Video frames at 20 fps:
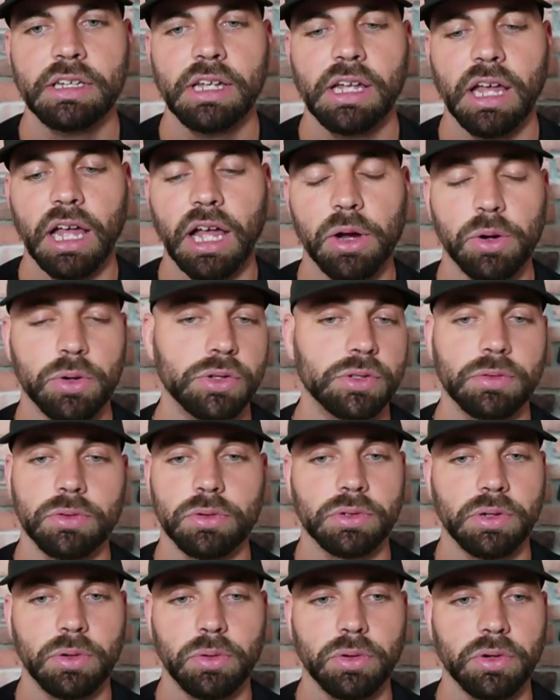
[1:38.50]

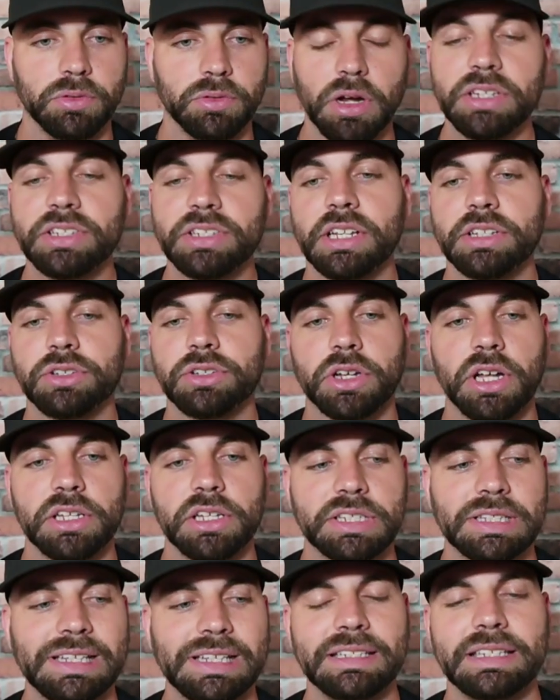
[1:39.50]
or residents are
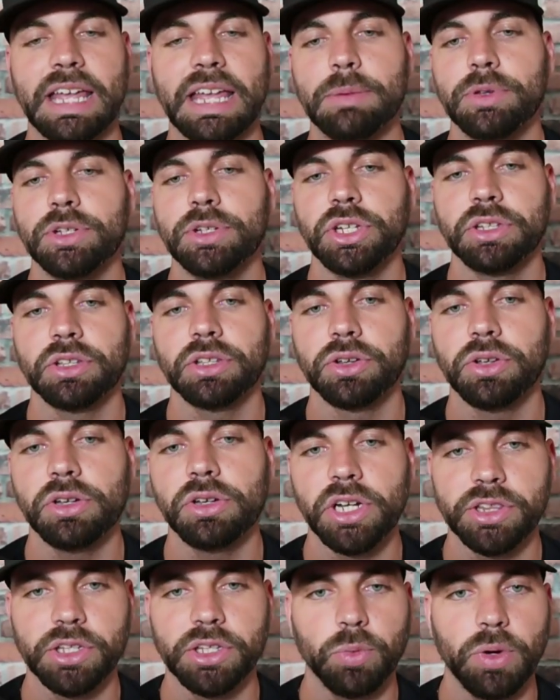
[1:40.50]
constantly damaging their
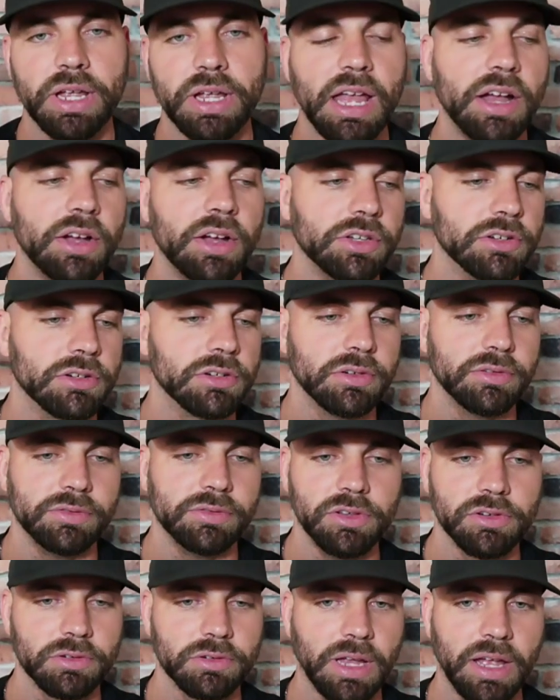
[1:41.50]
unit on the way out.
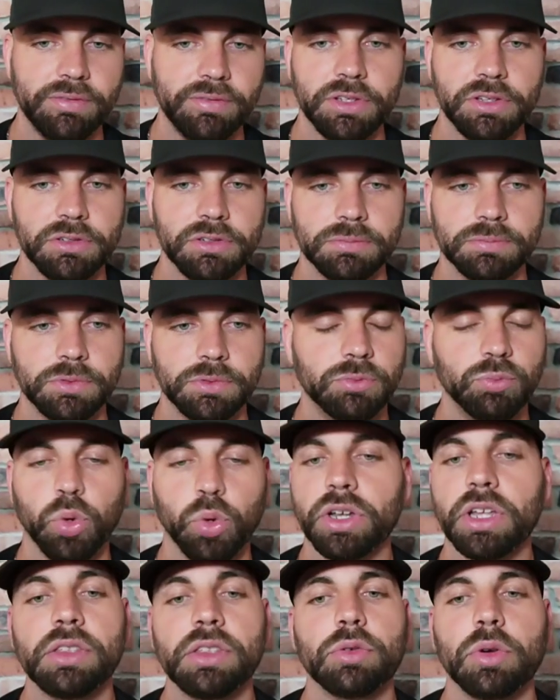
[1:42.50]
You're
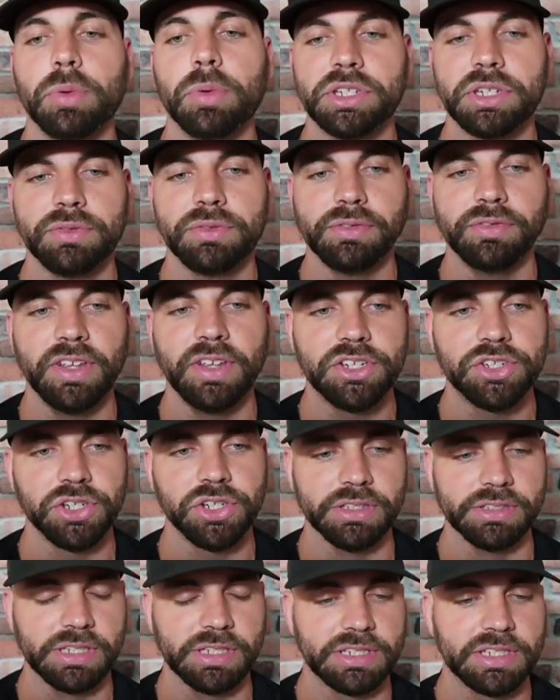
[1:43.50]
working through a bunch of
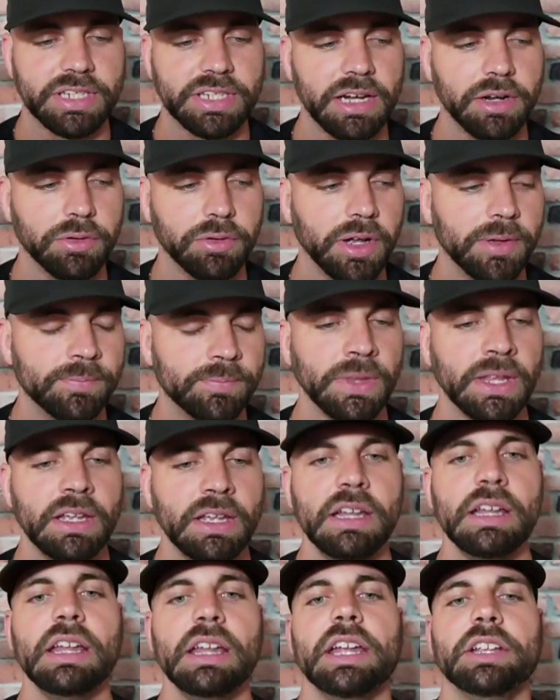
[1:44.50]
evictions, etc.
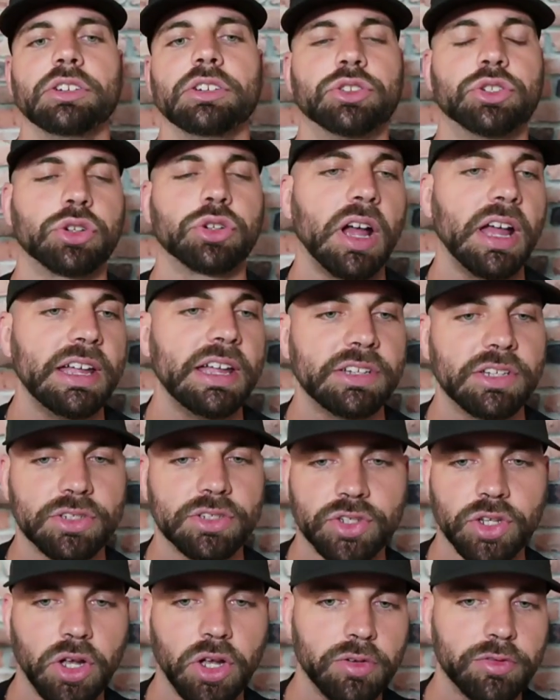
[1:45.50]
And you're trying to
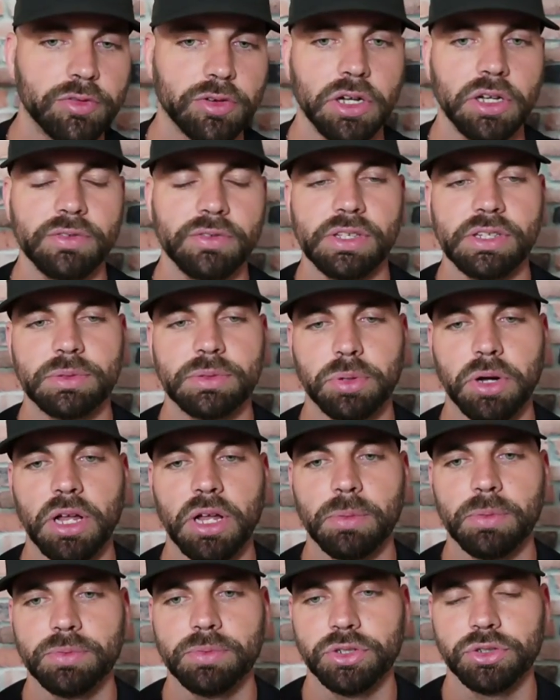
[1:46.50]
solve for all of these
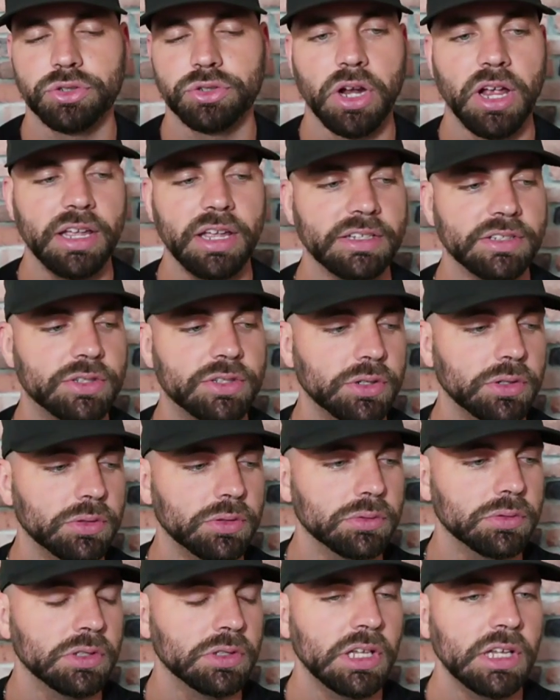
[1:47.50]
problems. You're trying
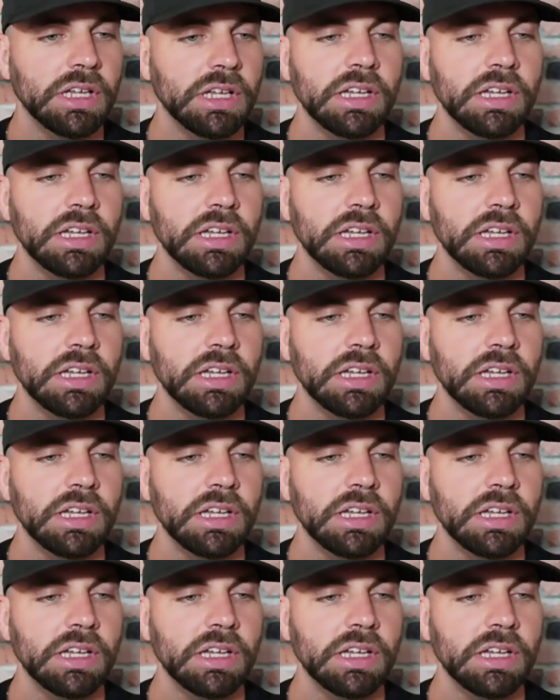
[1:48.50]
to